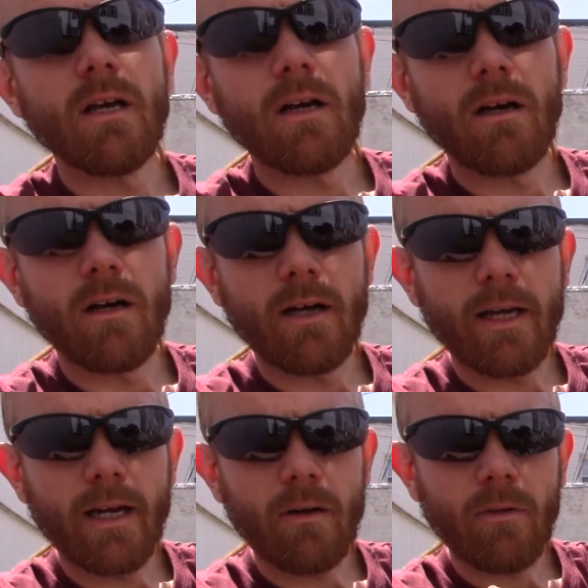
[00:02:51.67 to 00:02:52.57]
Uh,
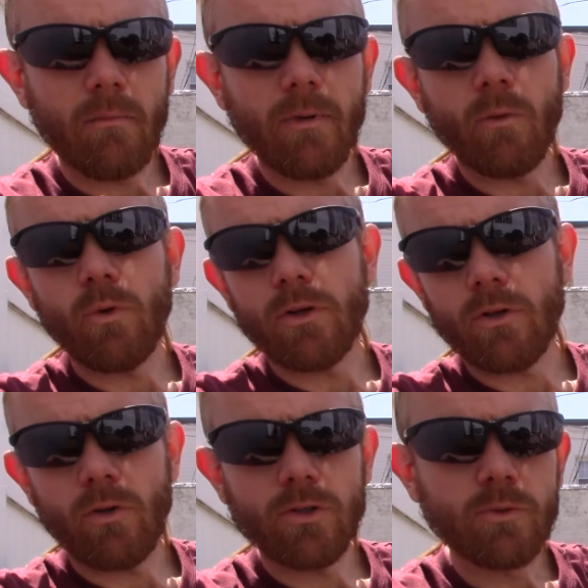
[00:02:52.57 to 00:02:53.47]
and I, my word of
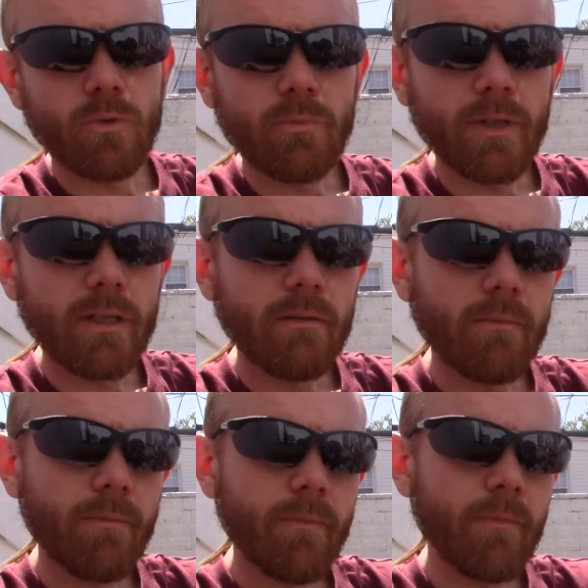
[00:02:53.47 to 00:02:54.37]
caution would be
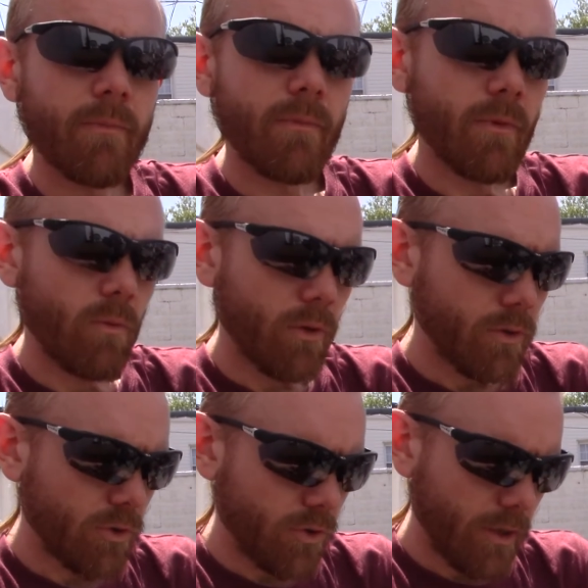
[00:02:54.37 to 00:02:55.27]
when
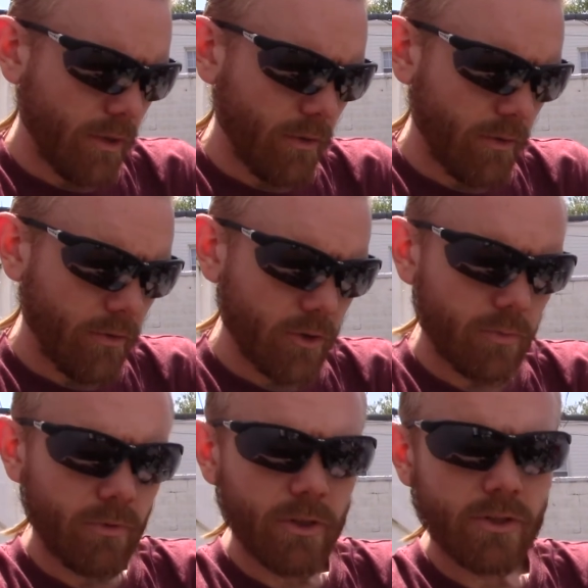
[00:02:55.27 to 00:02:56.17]
you share your
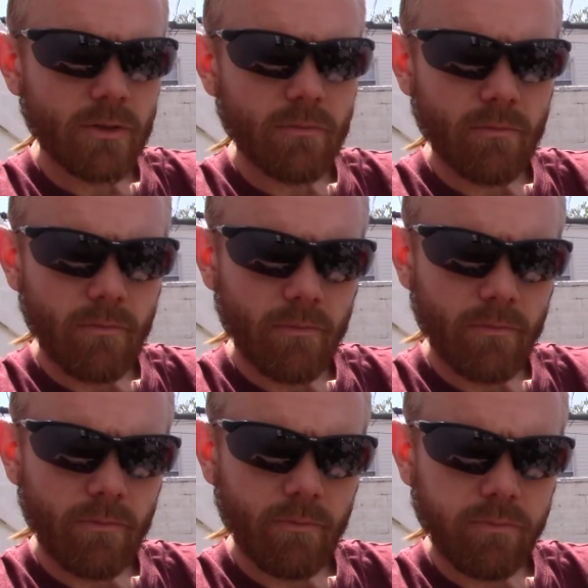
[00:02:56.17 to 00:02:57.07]
inspiration
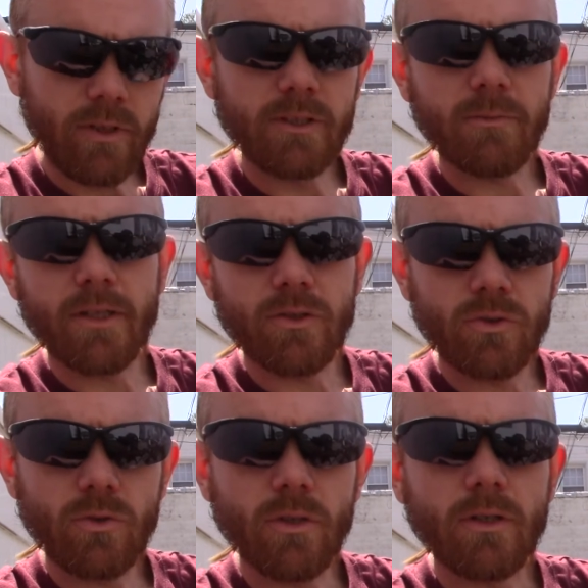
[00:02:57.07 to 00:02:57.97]
please make
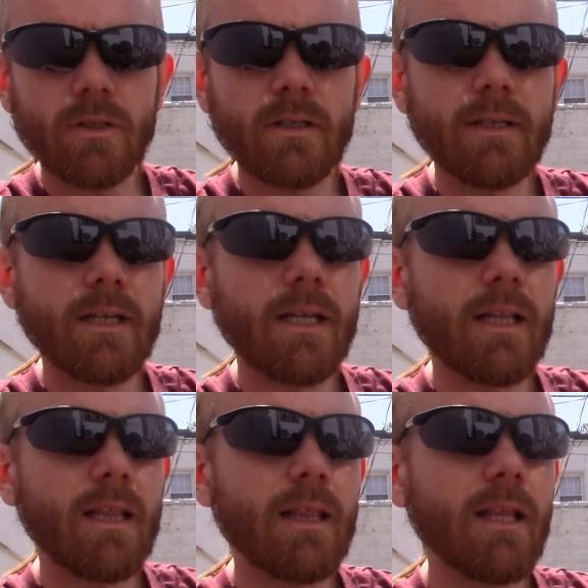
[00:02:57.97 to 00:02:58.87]
sure
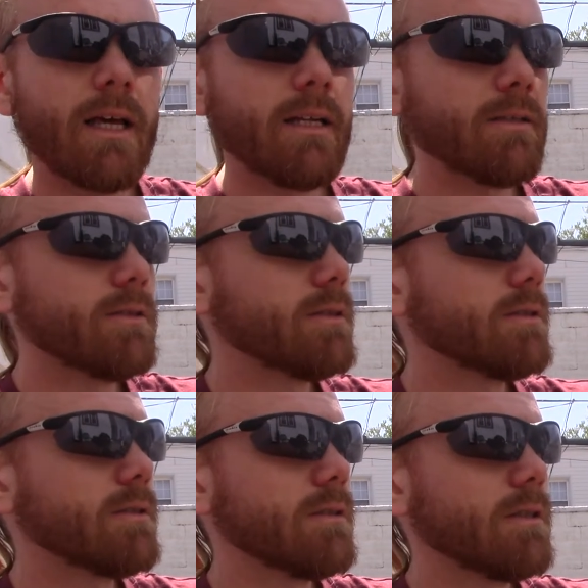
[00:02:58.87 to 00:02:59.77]
that
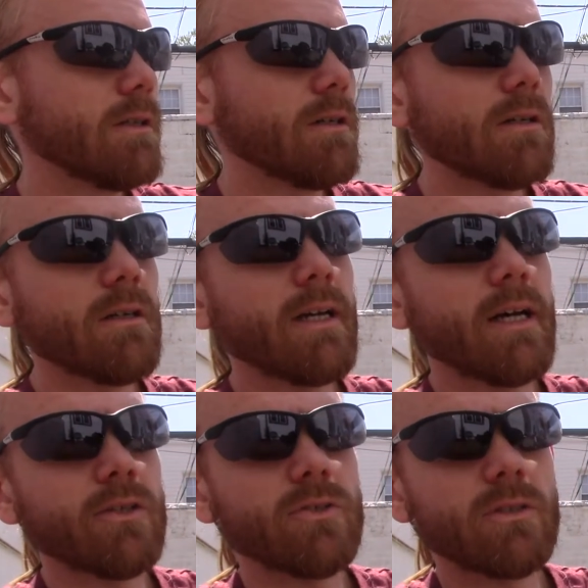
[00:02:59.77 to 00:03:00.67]
it's uh,
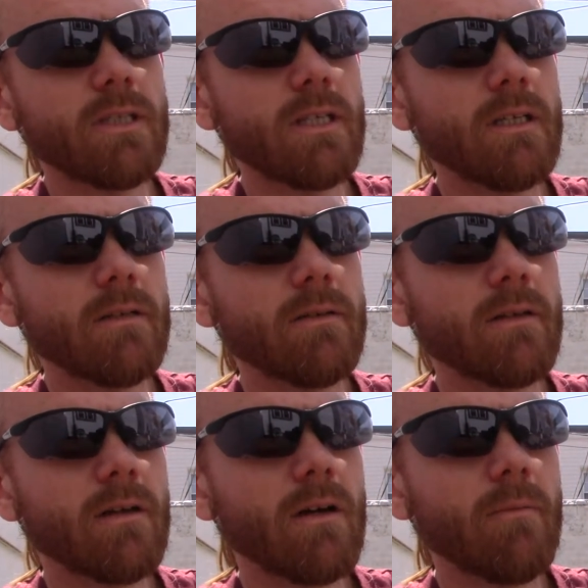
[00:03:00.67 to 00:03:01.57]
actually
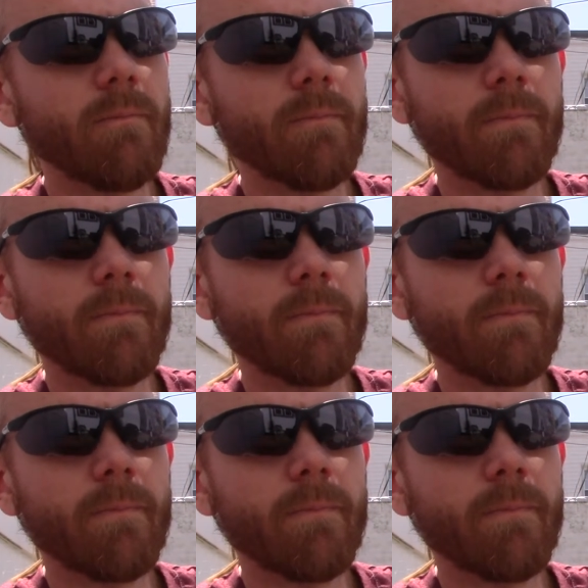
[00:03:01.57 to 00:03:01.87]
um,